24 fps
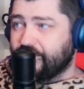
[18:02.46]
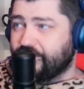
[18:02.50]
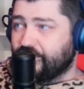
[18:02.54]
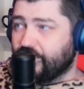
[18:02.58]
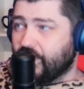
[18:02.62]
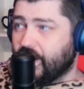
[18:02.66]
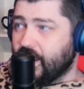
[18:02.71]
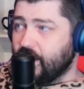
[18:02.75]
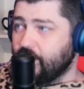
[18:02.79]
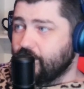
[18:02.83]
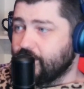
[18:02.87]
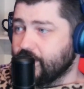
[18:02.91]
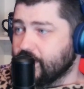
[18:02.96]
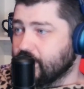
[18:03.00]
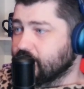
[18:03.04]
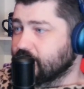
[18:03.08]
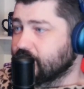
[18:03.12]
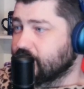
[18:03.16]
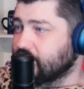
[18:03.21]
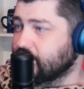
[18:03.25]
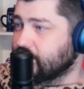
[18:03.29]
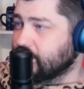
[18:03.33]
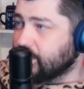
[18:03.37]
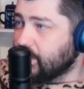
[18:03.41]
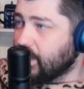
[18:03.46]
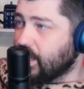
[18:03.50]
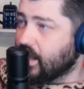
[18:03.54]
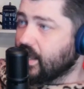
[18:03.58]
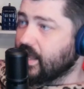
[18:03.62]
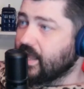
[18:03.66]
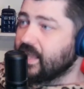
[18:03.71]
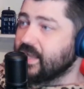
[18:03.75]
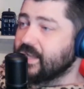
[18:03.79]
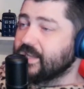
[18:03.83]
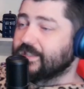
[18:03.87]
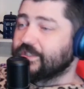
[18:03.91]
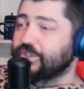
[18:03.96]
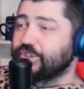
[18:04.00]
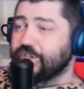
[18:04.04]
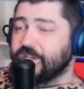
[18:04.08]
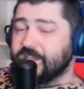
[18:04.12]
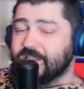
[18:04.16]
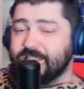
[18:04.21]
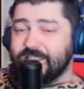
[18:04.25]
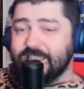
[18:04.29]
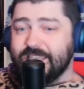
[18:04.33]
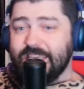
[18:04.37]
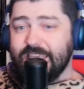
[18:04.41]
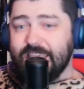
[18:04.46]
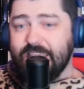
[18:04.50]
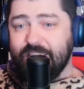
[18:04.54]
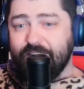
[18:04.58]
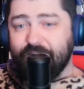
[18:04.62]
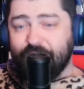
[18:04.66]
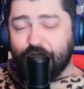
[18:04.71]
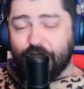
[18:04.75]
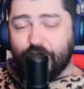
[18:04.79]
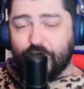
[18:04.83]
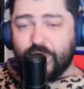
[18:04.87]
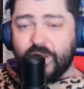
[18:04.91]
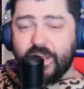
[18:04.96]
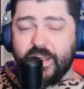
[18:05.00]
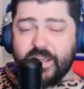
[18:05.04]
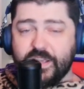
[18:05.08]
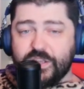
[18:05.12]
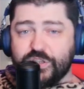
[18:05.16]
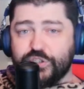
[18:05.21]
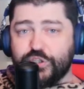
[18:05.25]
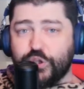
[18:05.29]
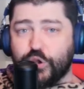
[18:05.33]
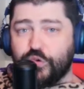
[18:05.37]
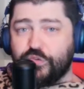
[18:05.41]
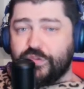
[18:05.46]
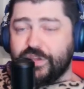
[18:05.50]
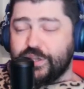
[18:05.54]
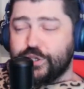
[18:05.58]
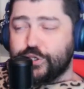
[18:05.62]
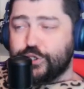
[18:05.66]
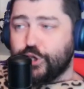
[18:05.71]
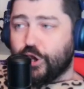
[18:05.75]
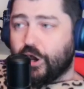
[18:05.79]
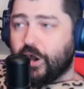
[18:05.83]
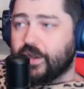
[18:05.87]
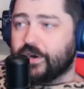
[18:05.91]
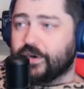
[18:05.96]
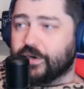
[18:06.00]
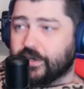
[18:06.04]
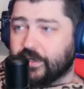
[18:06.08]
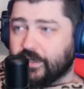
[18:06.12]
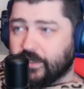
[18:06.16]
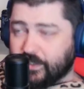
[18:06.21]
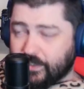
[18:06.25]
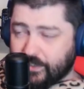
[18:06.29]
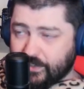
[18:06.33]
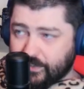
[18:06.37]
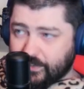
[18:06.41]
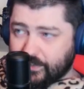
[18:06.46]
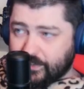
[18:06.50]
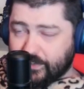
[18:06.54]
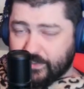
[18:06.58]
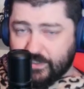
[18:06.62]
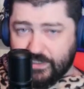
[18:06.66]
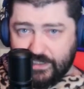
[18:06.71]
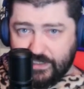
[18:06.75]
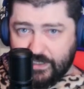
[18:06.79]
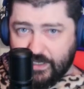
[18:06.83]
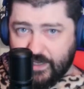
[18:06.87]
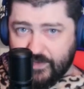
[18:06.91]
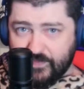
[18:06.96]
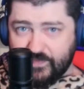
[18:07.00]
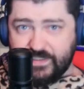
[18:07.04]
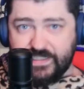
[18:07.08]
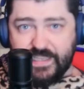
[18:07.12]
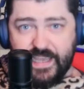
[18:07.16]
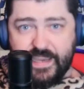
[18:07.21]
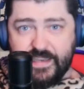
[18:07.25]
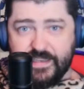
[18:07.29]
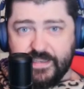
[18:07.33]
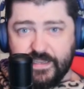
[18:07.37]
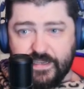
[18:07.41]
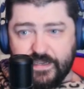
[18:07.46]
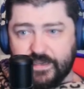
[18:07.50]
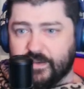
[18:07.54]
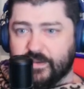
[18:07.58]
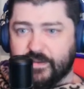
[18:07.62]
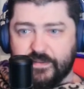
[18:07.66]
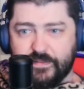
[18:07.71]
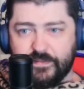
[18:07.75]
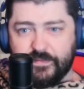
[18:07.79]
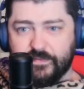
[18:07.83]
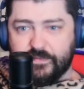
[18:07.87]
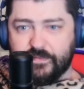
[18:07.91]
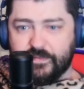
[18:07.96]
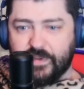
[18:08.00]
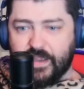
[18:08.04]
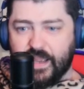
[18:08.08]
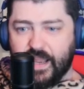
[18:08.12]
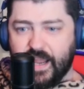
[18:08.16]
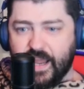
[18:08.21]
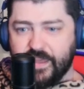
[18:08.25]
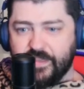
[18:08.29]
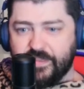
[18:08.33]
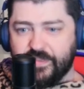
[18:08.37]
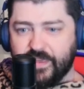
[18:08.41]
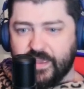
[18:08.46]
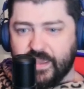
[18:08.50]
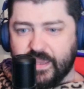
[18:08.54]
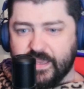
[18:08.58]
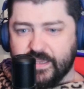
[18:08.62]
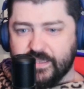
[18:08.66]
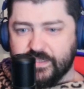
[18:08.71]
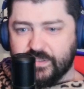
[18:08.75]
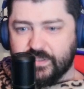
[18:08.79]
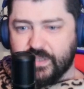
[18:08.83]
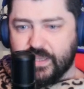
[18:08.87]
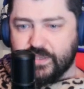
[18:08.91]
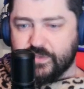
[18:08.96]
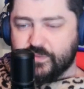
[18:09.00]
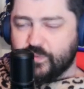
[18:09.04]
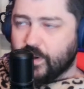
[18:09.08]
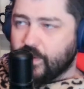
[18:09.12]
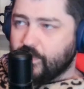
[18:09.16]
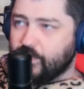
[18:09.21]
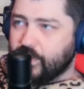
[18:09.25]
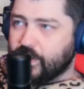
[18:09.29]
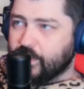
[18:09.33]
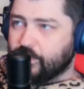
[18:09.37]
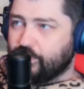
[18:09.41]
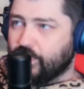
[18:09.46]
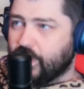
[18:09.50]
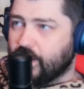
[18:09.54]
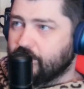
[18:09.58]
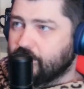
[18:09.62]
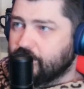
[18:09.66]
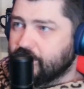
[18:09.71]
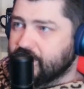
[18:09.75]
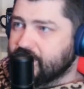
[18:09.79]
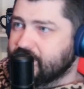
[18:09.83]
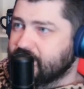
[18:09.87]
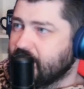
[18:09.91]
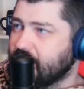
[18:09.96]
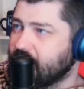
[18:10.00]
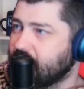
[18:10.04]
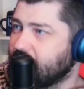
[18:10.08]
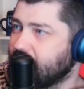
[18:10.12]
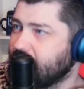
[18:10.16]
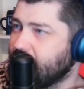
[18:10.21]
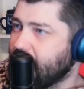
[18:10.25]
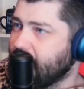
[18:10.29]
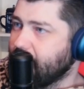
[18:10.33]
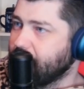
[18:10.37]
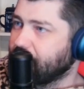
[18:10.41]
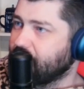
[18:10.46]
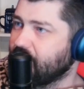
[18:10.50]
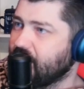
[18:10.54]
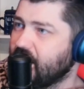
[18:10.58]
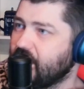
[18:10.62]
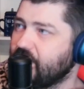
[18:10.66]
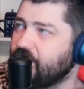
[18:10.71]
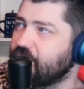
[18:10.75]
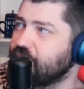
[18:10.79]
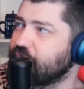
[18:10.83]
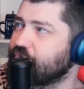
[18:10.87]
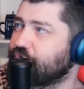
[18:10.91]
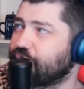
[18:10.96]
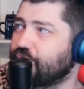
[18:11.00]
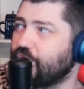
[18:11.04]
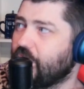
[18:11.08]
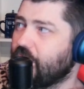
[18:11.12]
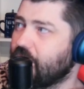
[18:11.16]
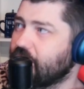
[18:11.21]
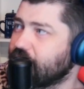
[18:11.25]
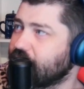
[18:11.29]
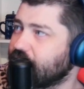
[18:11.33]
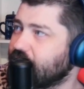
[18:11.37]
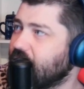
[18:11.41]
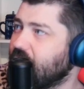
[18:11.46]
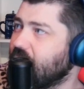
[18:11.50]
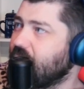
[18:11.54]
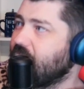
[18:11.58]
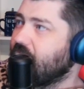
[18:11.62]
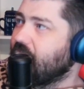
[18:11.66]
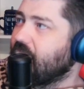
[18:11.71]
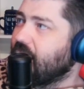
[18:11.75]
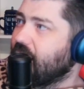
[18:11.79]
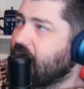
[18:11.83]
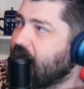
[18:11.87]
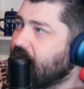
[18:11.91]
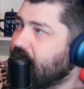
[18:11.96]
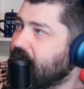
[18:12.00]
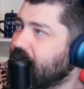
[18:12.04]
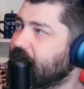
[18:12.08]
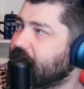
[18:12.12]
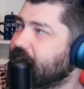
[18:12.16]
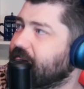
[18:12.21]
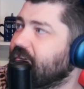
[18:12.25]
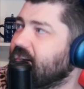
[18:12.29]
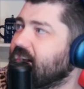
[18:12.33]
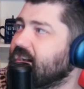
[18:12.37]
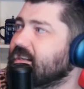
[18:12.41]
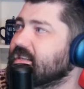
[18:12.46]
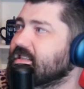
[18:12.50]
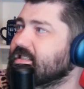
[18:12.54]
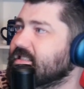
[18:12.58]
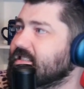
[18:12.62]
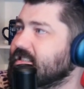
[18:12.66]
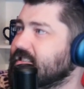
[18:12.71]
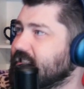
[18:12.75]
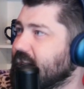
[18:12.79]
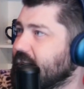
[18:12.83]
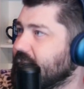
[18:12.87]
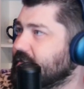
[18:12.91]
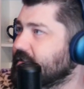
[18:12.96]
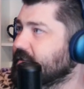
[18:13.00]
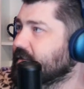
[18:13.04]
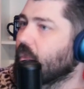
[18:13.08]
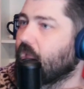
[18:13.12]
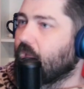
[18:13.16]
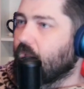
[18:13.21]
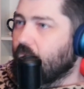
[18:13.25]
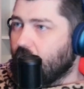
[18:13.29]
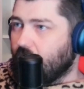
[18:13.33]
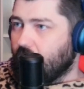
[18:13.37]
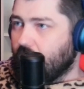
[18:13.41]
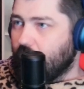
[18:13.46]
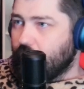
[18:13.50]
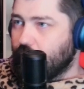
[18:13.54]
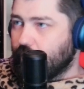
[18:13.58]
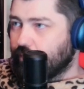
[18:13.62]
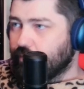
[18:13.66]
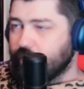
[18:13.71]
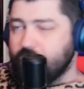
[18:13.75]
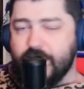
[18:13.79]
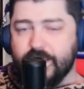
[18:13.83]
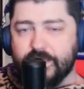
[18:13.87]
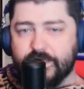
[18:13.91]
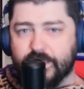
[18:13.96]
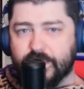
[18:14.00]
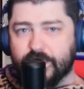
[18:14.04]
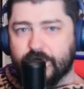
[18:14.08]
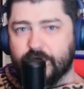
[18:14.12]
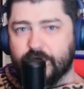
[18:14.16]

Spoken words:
fraud bills into law. She is evil. So the daughter of Satan, I think, is what we could probably say to that. The daughter of Satan. And the reason